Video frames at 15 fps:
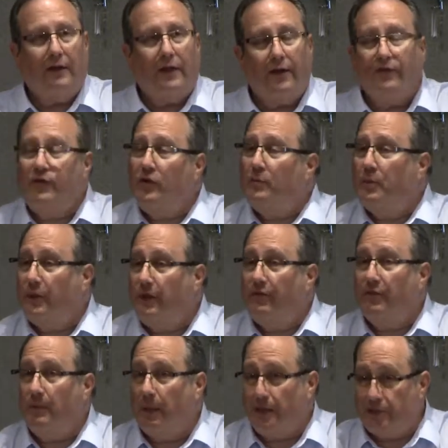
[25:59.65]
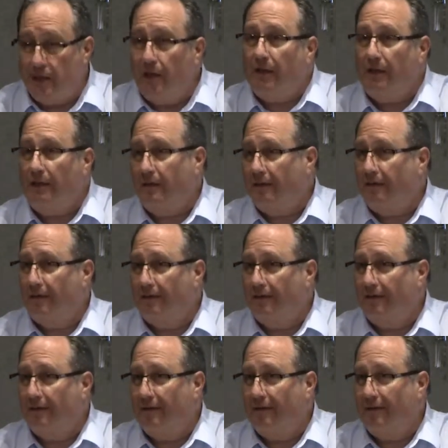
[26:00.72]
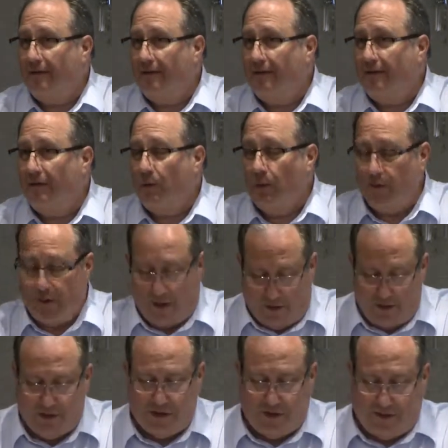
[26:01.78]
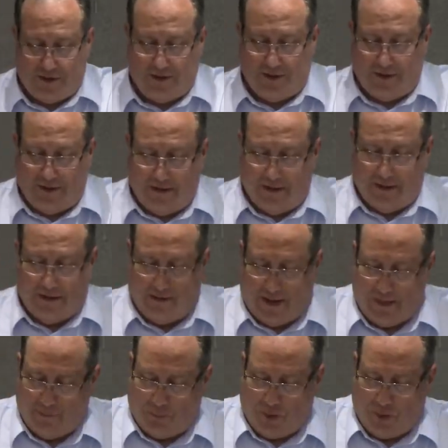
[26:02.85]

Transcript: if you believe in my Son. Well, now listen, that